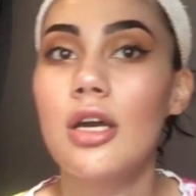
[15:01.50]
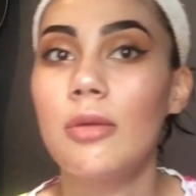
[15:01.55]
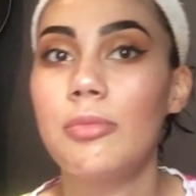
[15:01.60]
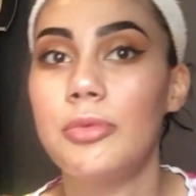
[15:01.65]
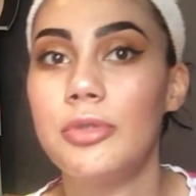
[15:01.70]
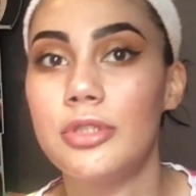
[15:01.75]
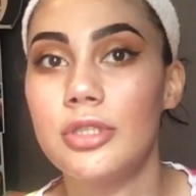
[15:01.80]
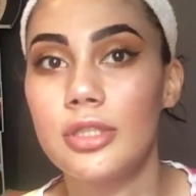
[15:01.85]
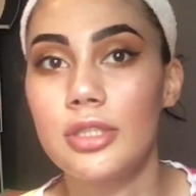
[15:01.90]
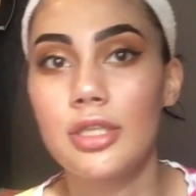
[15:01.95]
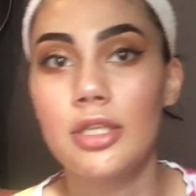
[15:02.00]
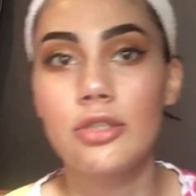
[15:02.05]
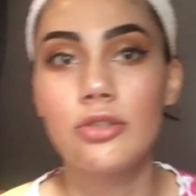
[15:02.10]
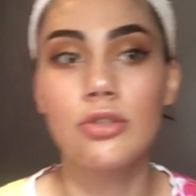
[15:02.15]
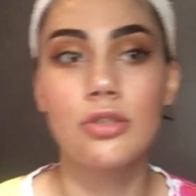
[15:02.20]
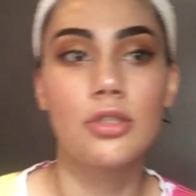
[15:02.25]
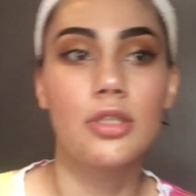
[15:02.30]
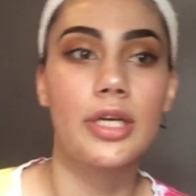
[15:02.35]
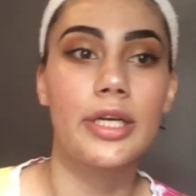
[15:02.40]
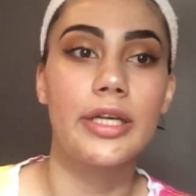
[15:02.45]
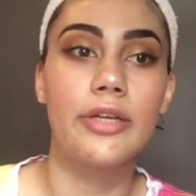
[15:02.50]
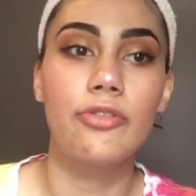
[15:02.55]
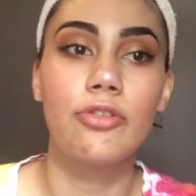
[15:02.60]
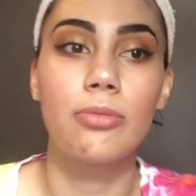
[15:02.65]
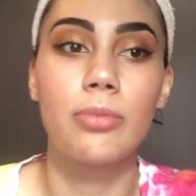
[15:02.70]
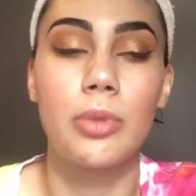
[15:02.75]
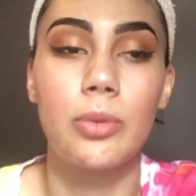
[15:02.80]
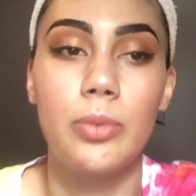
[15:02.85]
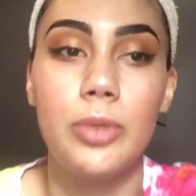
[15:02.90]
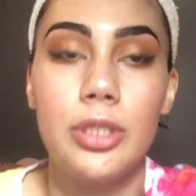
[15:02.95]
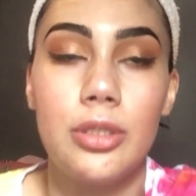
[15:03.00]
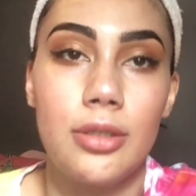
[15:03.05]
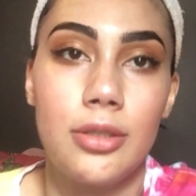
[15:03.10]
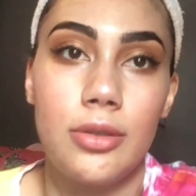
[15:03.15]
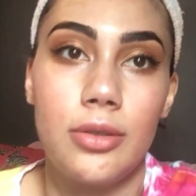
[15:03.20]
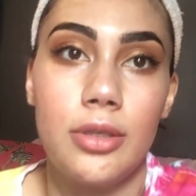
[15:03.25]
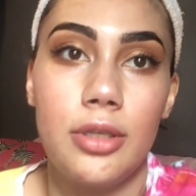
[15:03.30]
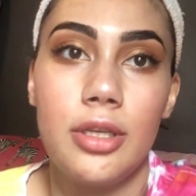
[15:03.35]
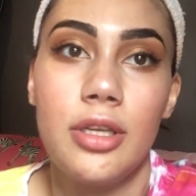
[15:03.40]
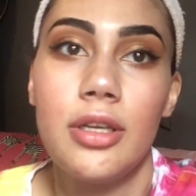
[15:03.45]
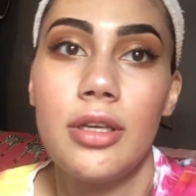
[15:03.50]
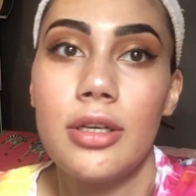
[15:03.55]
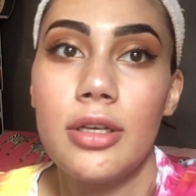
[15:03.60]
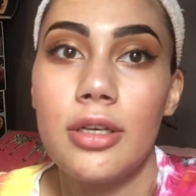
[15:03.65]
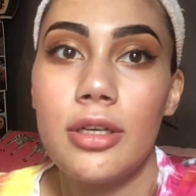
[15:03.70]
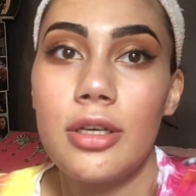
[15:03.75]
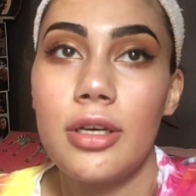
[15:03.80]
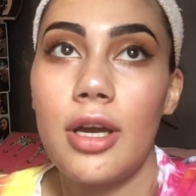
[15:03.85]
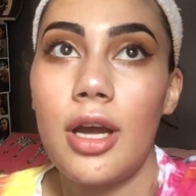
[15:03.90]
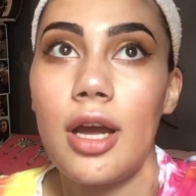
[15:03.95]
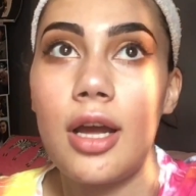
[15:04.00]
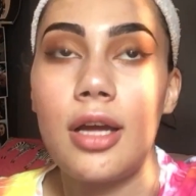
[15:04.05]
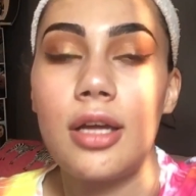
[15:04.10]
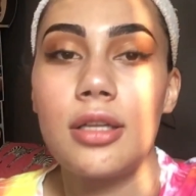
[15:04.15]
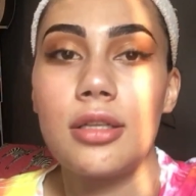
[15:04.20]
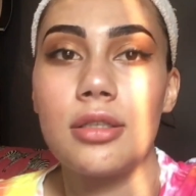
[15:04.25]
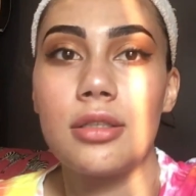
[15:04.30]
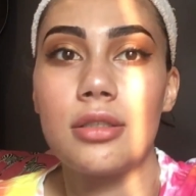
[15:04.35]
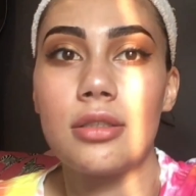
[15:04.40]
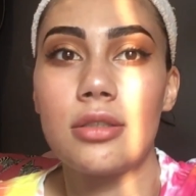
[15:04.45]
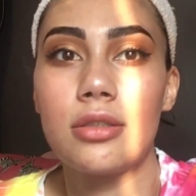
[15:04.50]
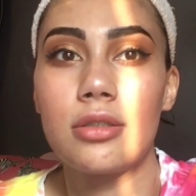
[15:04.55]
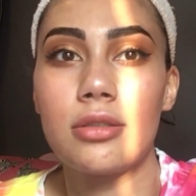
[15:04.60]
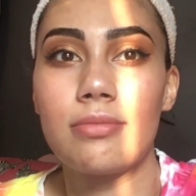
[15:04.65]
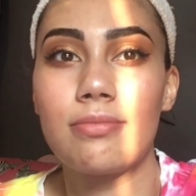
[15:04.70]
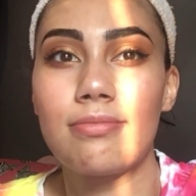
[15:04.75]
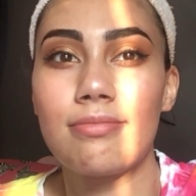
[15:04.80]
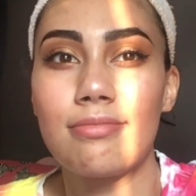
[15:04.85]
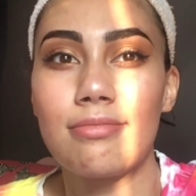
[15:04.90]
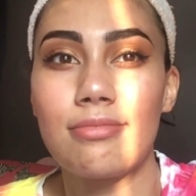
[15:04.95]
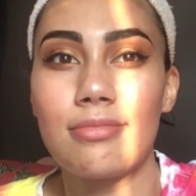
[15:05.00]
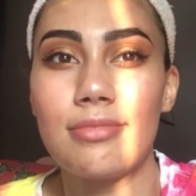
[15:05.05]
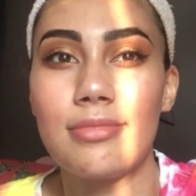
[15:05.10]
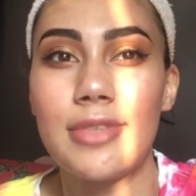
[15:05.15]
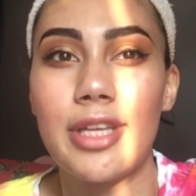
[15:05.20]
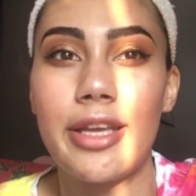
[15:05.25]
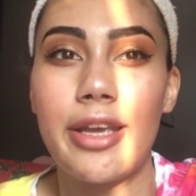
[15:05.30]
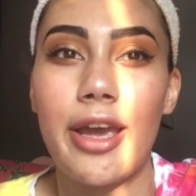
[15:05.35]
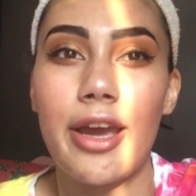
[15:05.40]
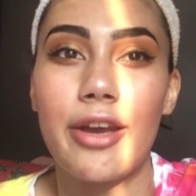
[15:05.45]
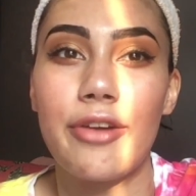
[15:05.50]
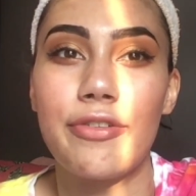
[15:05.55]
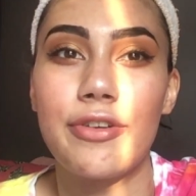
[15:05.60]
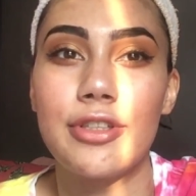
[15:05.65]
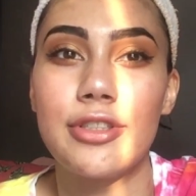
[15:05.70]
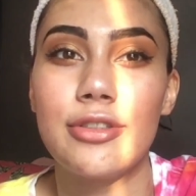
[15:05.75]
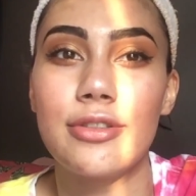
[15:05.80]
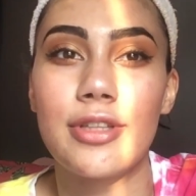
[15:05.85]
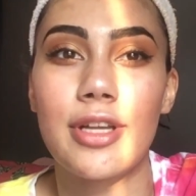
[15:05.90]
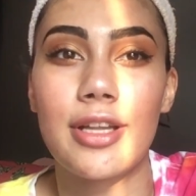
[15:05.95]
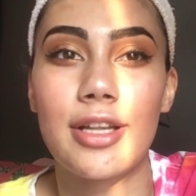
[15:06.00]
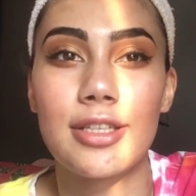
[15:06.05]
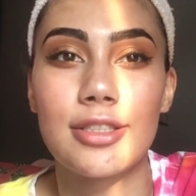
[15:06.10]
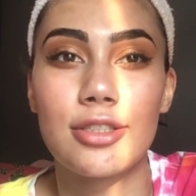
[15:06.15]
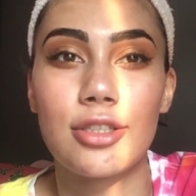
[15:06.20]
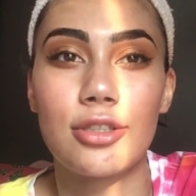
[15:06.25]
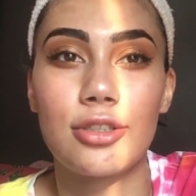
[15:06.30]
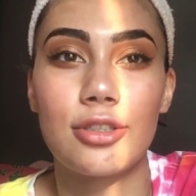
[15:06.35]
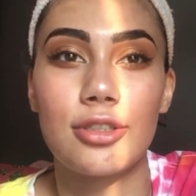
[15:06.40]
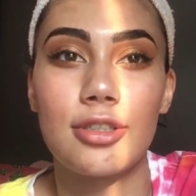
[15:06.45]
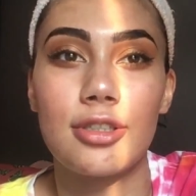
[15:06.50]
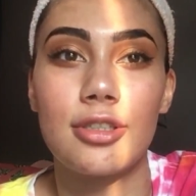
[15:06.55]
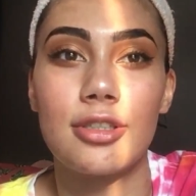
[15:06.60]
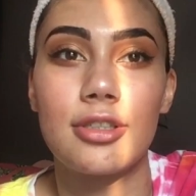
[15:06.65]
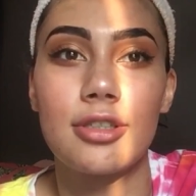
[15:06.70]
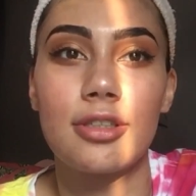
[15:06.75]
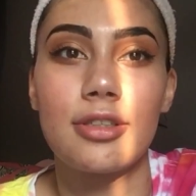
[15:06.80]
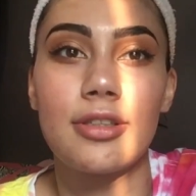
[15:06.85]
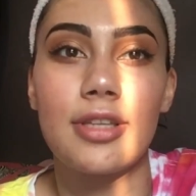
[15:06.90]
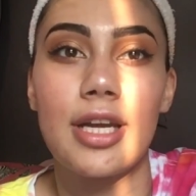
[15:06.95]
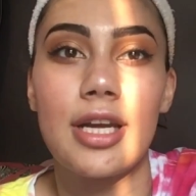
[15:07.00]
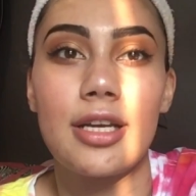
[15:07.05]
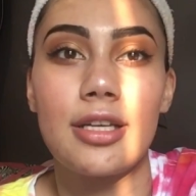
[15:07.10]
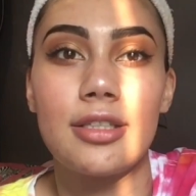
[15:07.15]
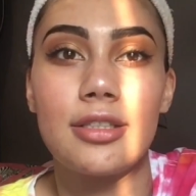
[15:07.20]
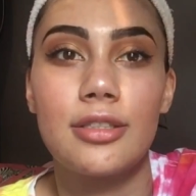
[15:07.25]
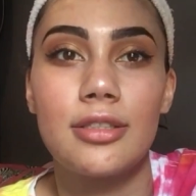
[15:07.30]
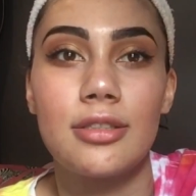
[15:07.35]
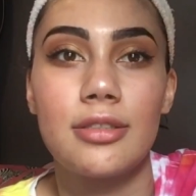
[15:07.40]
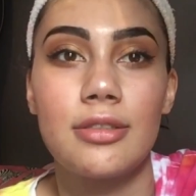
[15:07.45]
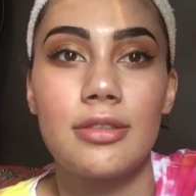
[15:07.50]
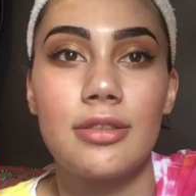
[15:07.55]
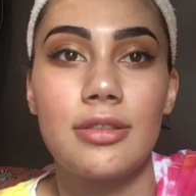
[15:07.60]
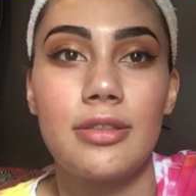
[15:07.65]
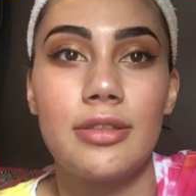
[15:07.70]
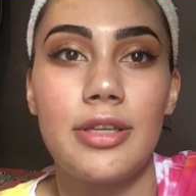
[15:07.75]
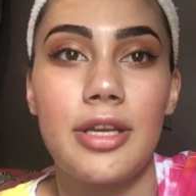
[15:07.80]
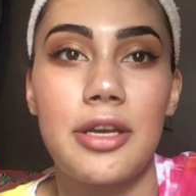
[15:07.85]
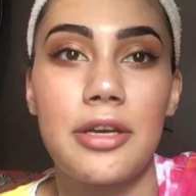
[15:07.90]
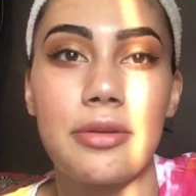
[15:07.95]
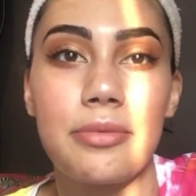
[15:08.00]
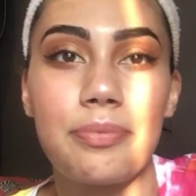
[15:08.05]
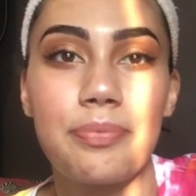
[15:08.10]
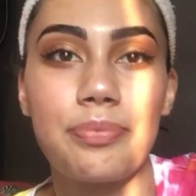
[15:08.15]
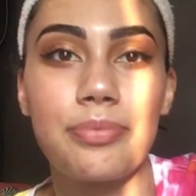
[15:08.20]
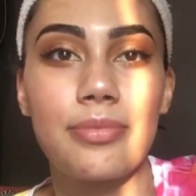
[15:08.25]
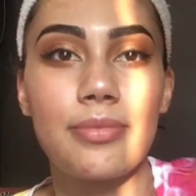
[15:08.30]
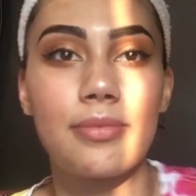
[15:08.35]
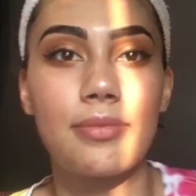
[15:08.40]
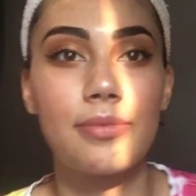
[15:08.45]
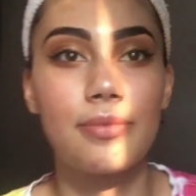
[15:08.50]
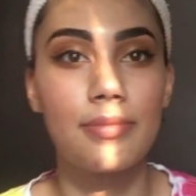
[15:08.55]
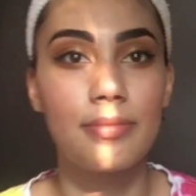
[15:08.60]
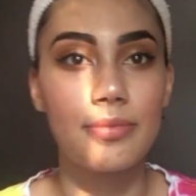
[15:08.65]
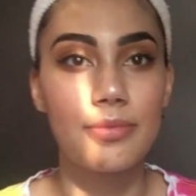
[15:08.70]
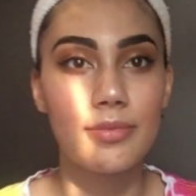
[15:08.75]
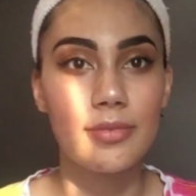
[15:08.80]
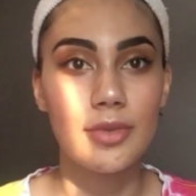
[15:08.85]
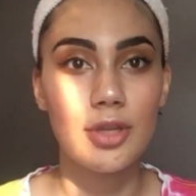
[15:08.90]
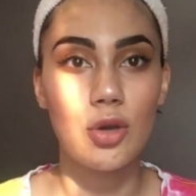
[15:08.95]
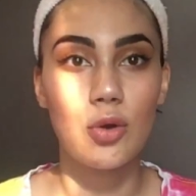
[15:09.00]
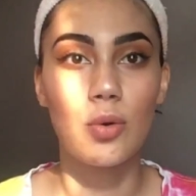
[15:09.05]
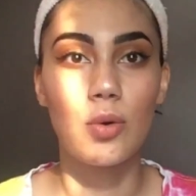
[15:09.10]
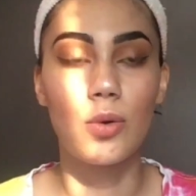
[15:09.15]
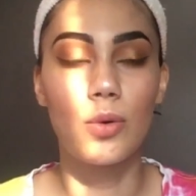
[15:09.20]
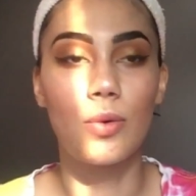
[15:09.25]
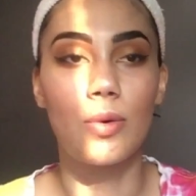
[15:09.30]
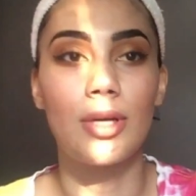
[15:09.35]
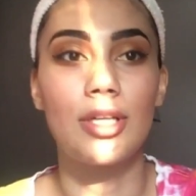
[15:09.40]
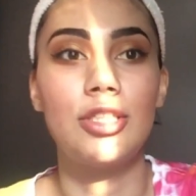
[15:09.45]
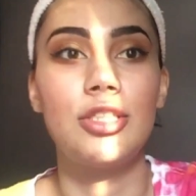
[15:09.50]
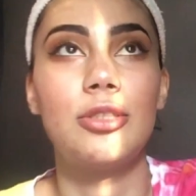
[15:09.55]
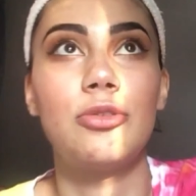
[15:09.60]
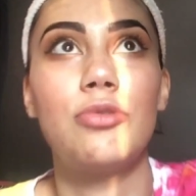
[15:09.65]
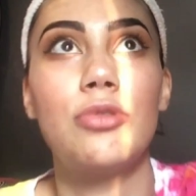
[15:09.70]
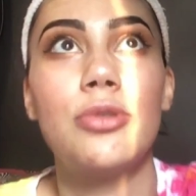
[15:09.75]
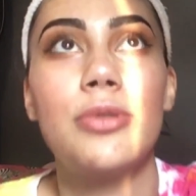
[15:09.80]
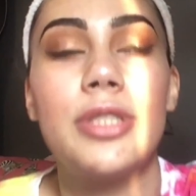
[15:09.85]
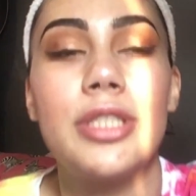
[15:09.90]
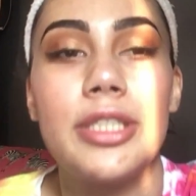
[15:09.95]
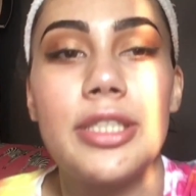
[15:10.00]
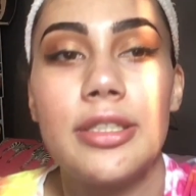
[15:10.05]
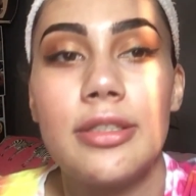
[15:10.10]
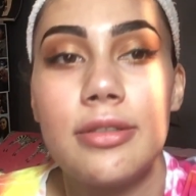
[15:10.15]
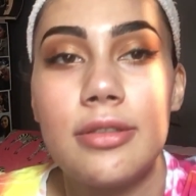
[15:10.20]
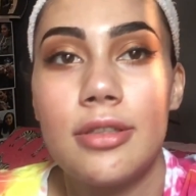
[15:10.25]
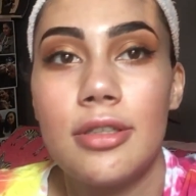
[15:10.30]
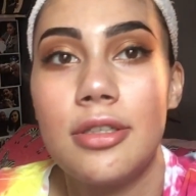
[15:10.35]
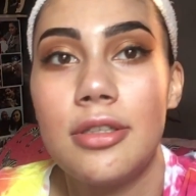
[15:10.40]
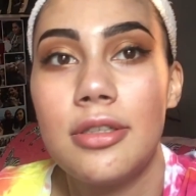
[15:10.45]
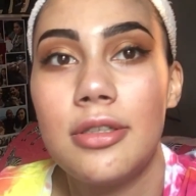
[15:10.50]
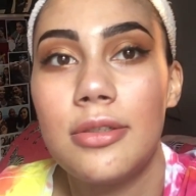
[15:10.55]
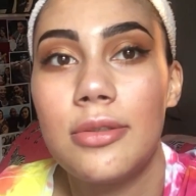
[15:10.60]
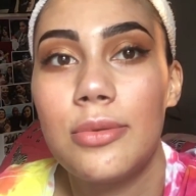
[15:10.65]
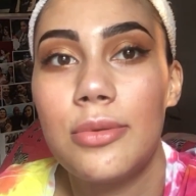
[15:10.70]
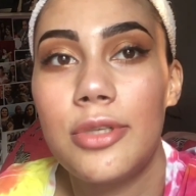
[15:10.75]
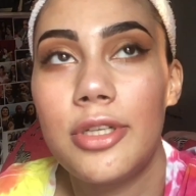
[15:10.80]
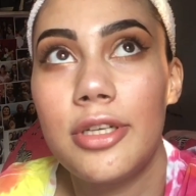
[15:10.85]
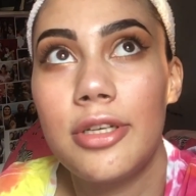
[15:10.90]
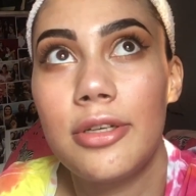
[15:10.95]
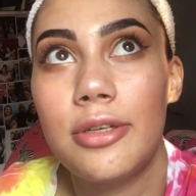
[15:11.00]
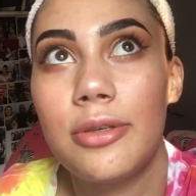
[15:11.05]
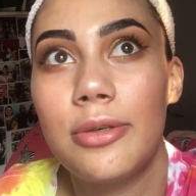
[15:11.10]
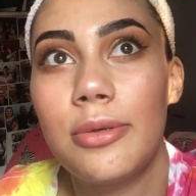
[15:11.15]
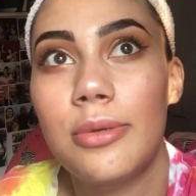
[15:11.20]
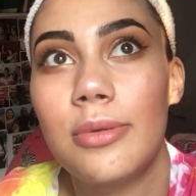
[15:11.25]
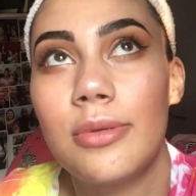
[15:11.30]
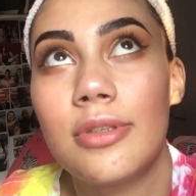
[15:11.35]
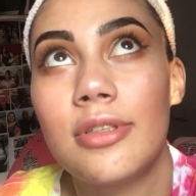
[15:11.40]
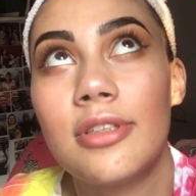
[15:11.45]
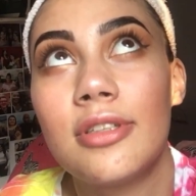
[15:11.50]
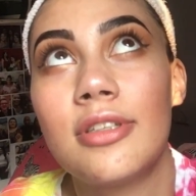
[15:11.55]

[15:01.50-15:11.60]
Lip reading: I'm using natural lighting from a window here, and yeah, if I do that, that's not real work, that is. Yeah. Oh, I just ruined it. Oh no.